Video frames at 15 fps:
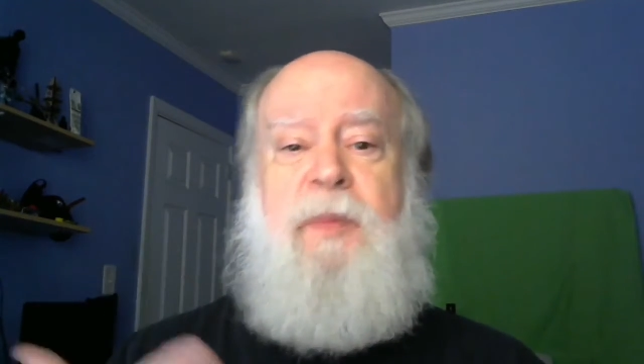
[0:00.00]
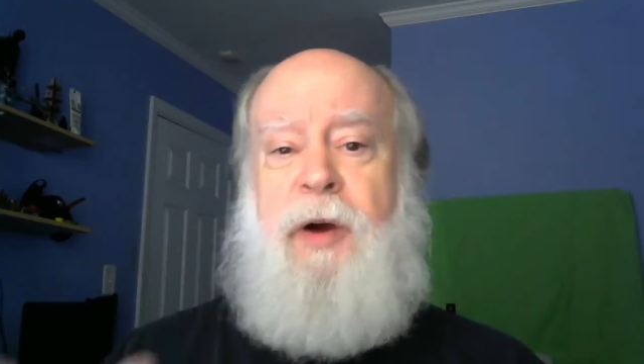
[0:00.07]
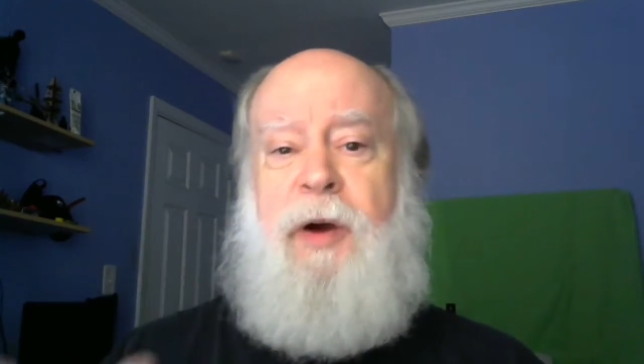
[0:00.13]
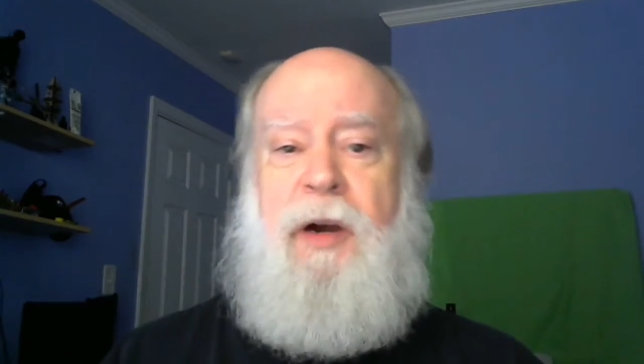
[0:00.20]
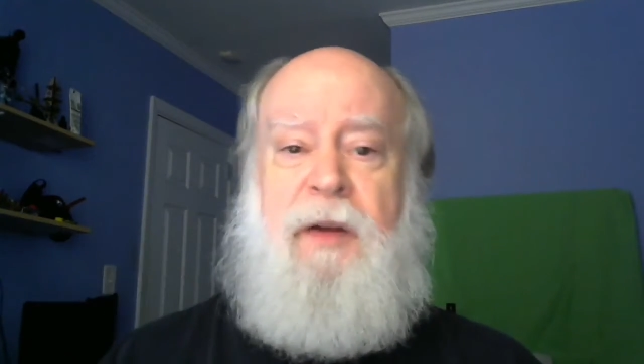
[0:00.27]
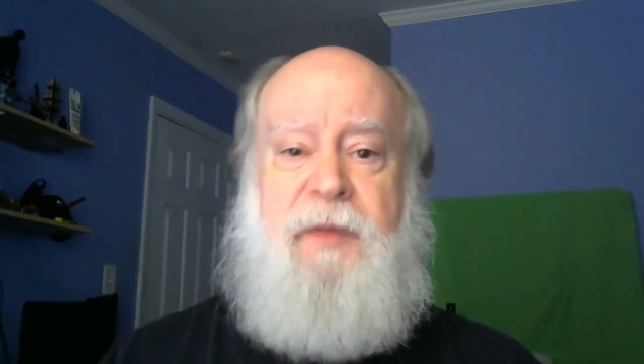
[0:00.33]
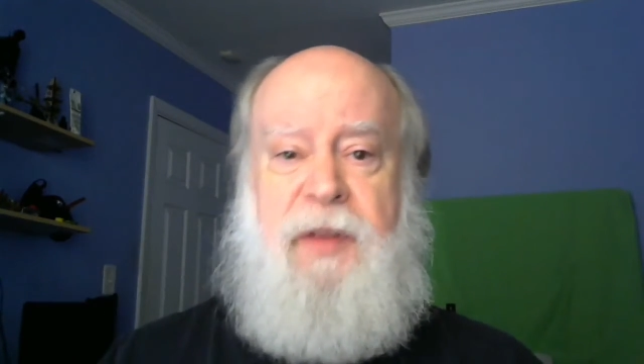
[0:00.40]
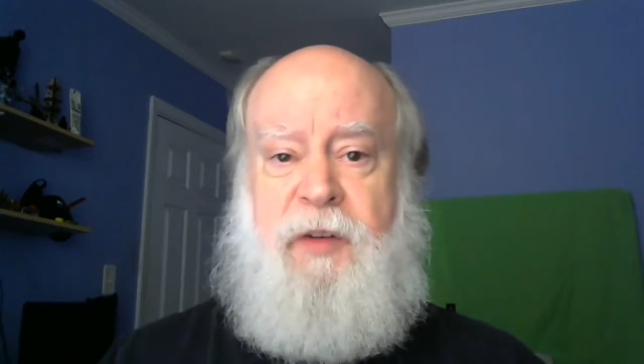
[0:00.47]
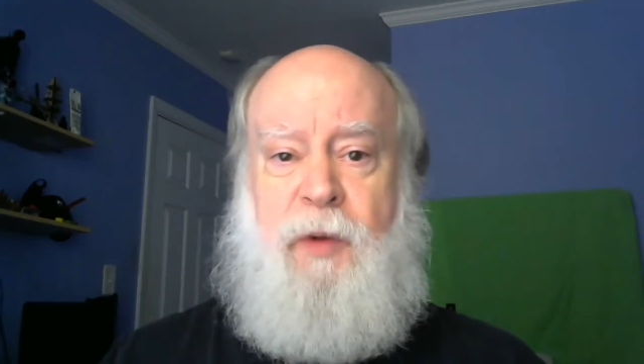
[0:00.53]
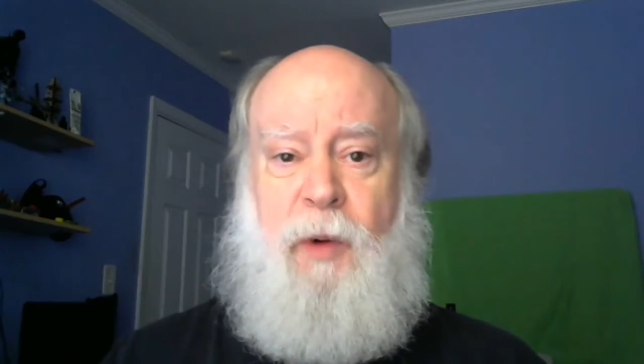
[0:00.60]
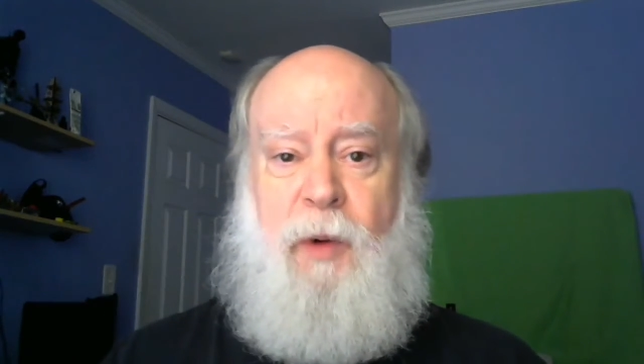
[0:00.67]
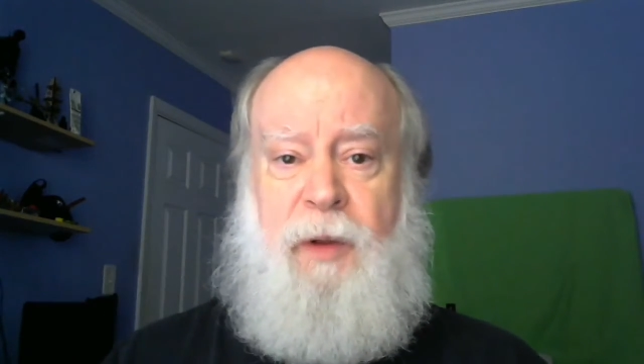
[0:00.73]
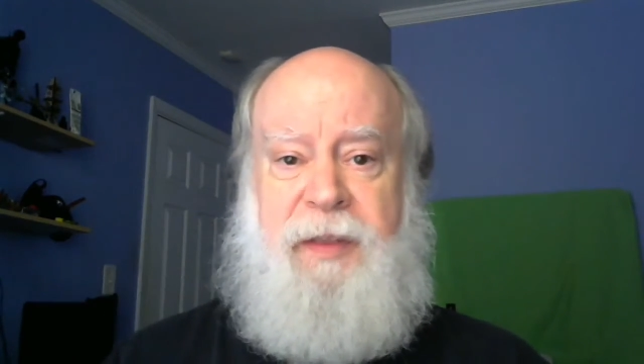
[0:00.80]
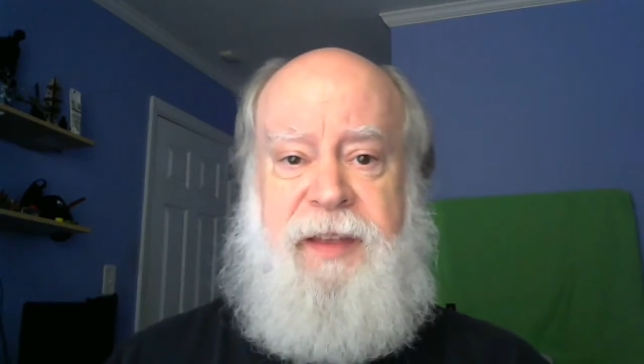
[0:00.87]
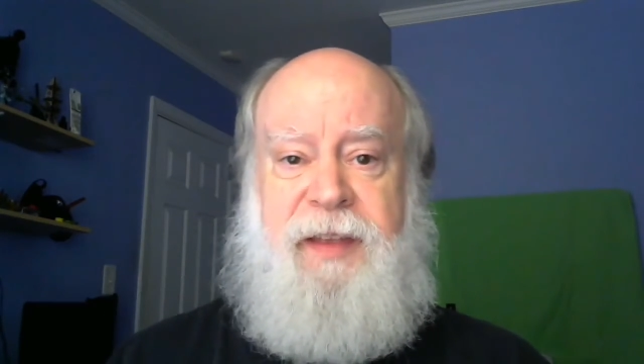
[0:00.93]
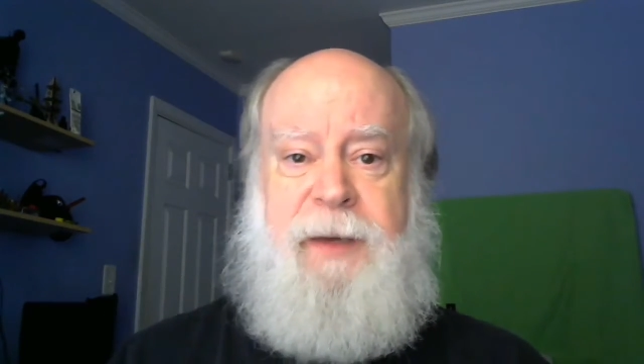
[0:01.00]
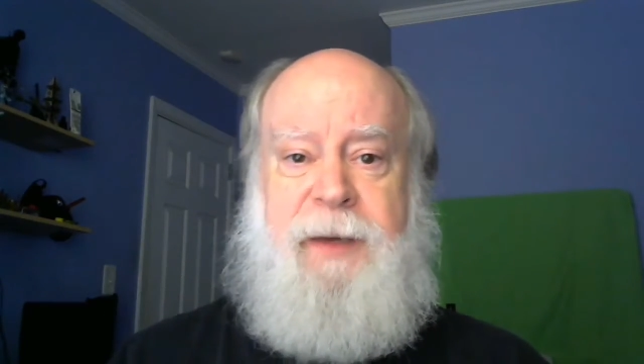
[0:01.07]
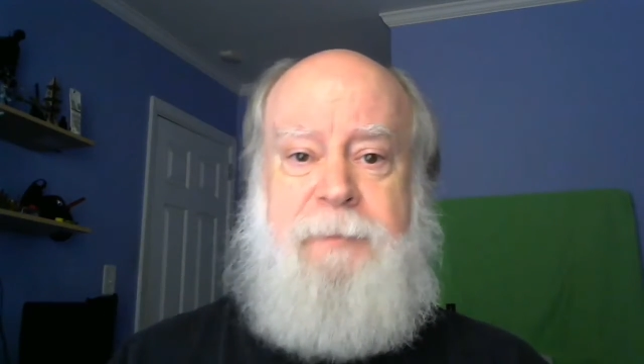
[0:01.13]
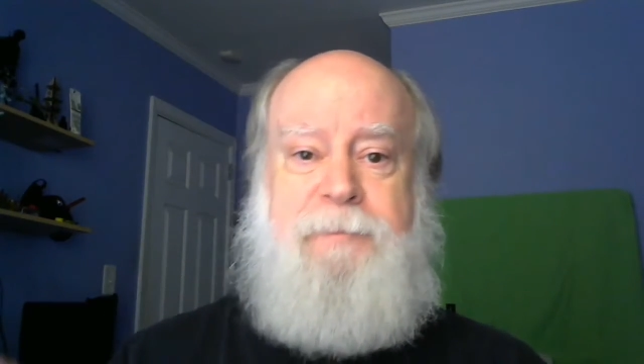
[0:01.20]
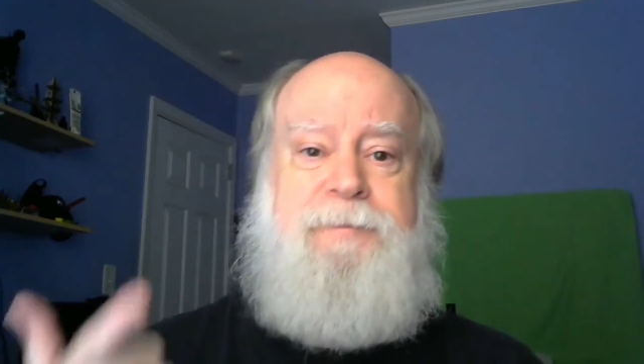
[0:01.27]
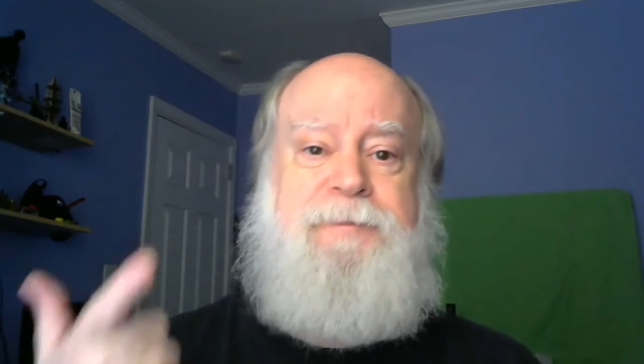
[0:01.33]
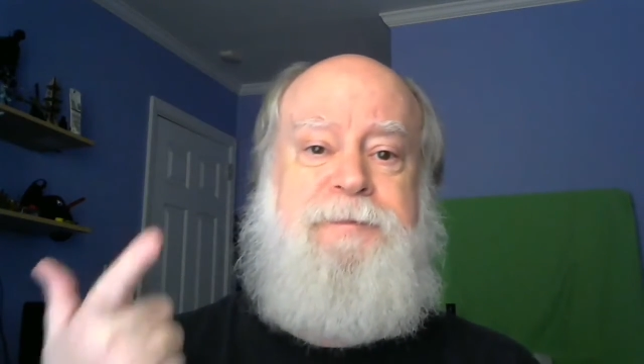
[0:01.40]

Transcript: part of this whole thing.